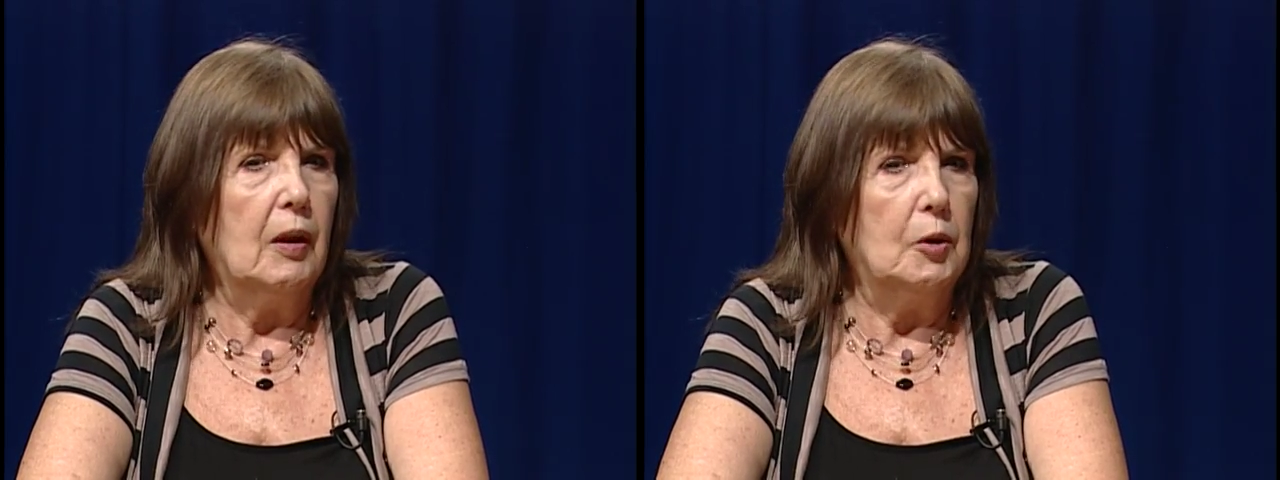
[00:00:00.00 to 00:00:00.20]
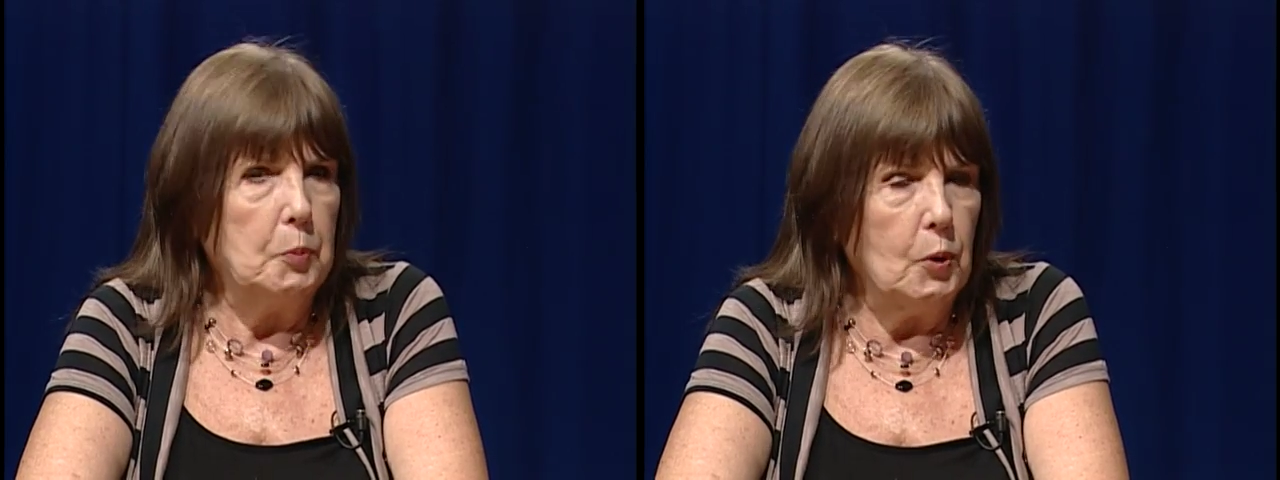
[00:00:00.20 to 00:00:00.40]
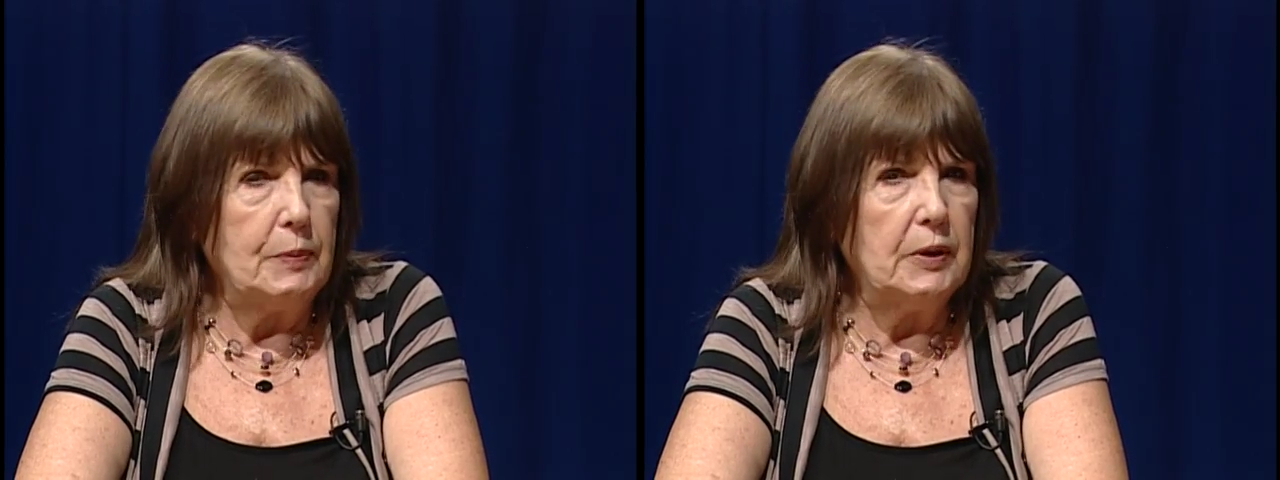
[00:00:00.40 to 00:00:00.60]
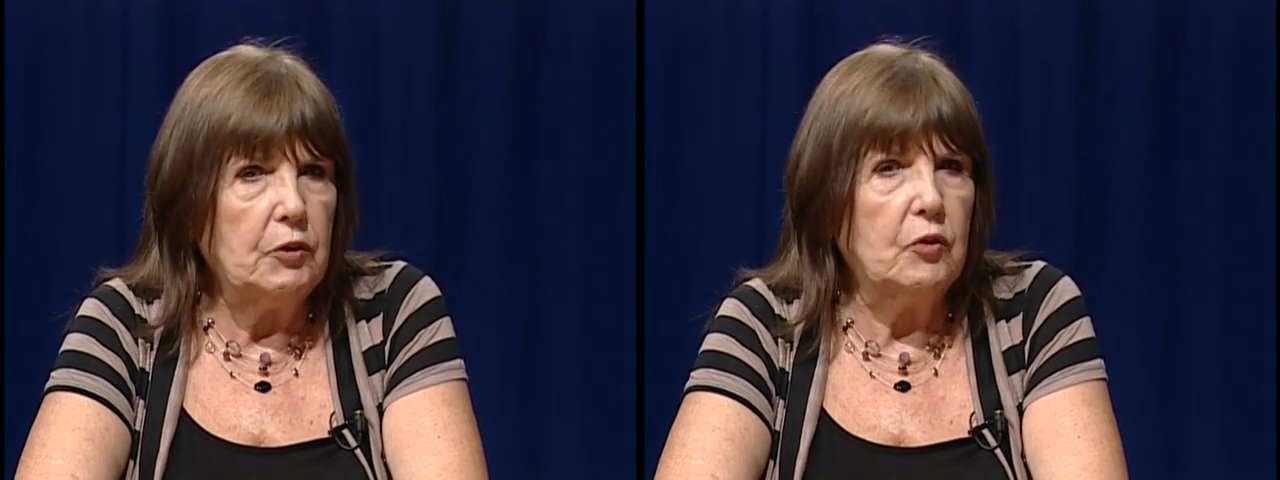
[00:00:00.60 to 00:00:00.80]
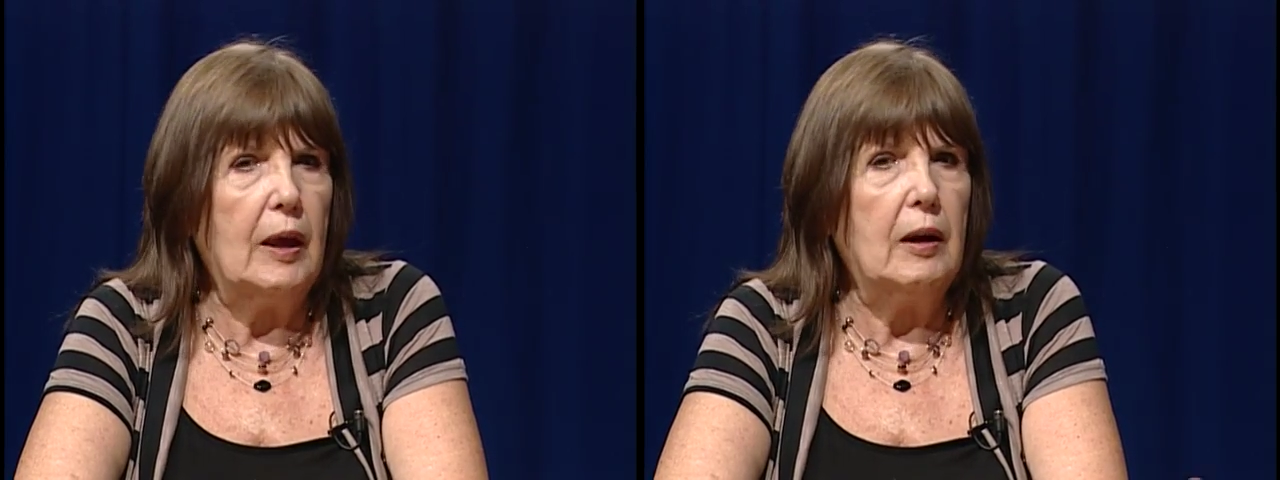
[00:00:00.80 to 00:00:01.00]
an appointment
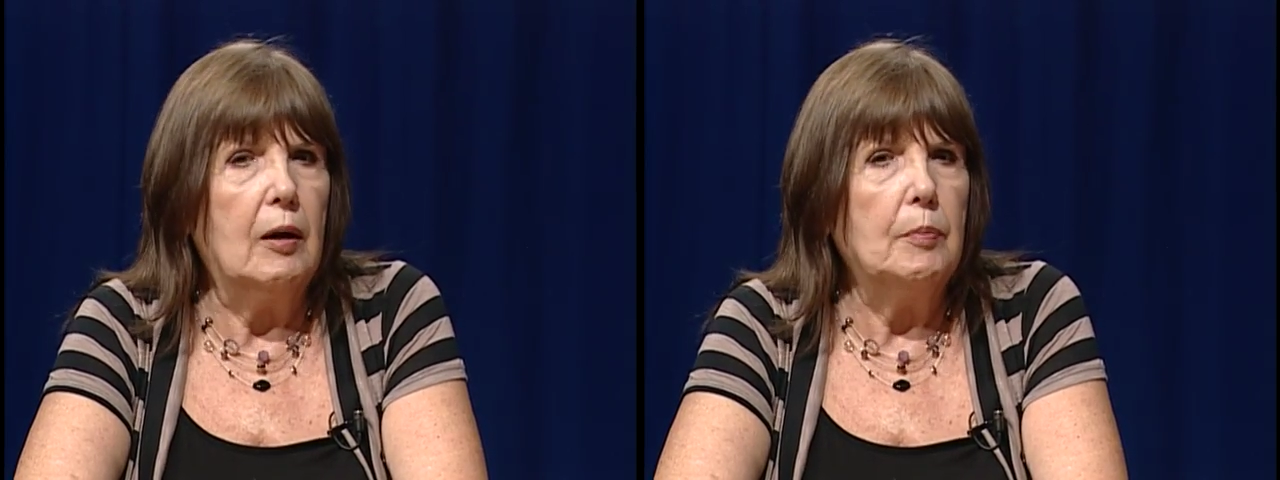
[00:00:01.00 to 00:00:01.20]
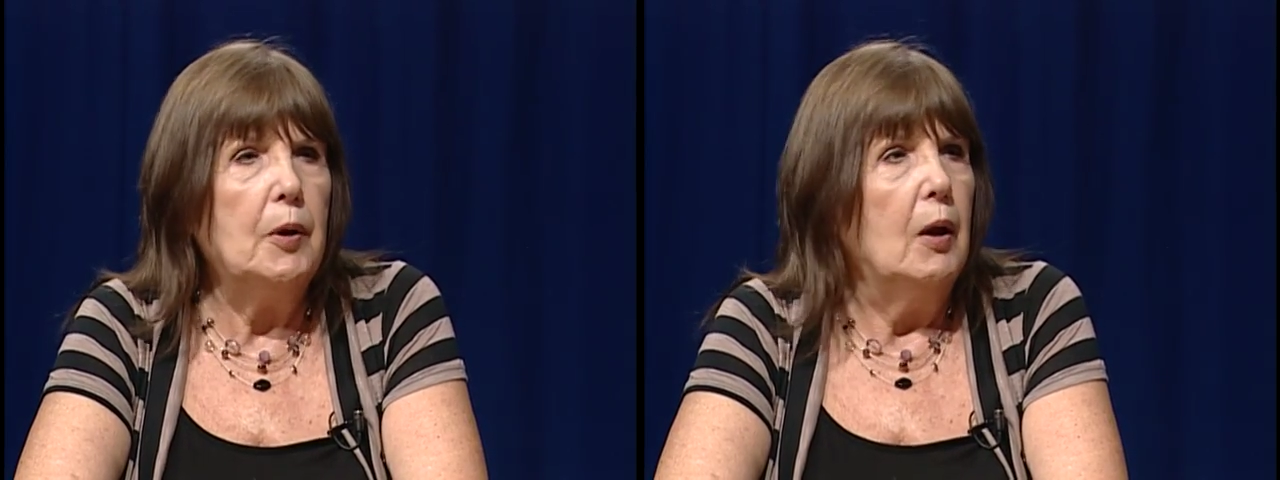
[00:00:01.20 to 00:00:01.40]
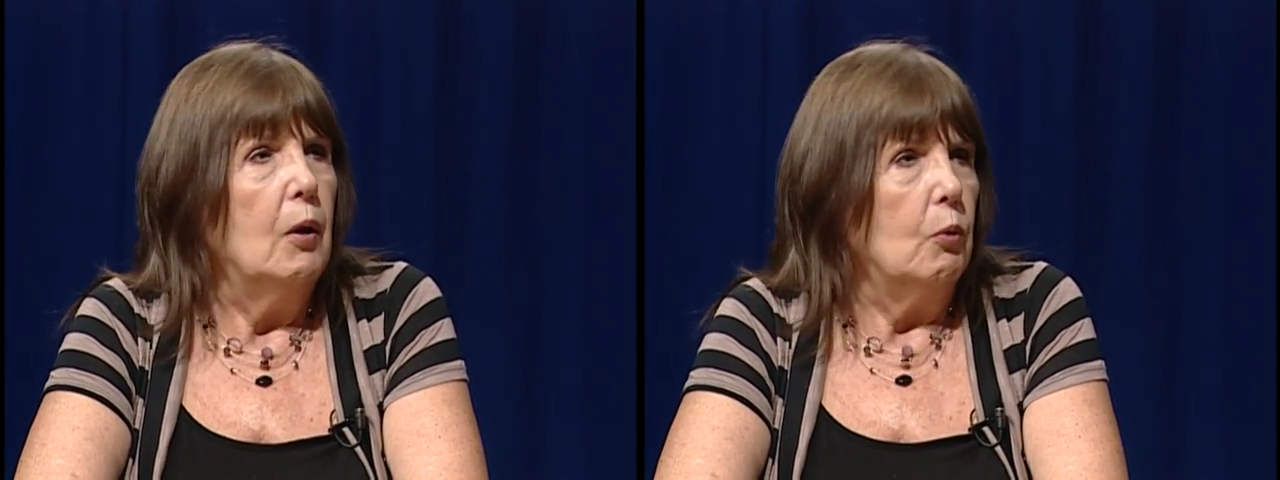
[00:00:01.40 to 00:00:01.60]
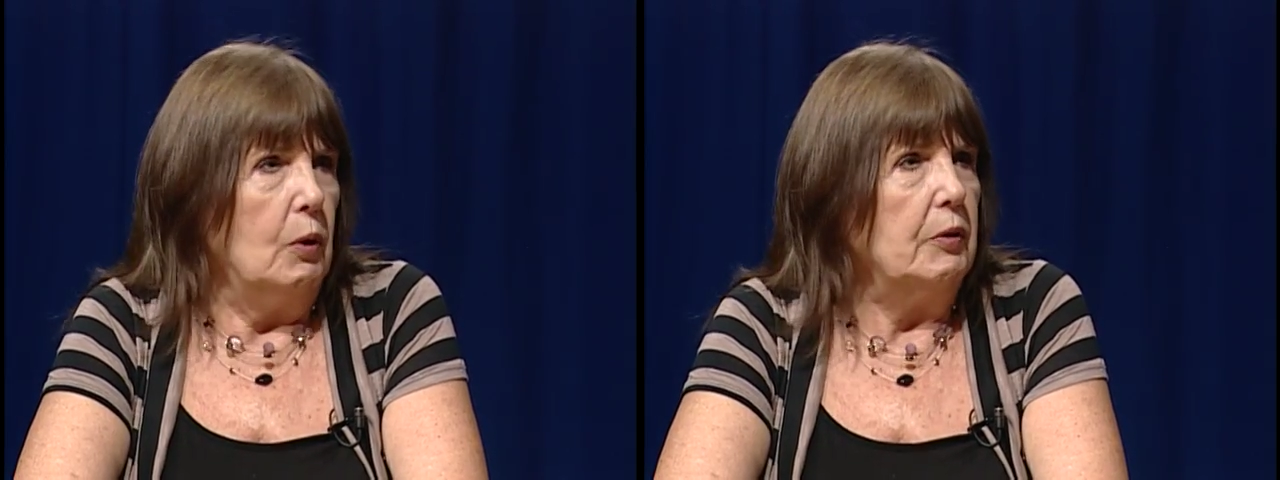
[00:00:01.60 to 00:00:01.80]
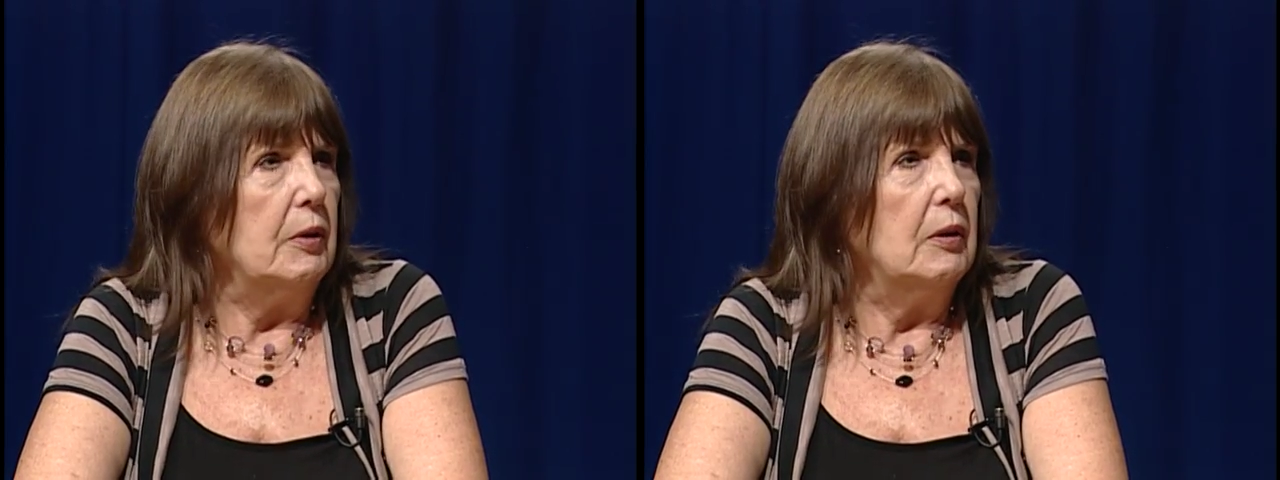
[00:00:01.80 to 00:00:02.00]
set up with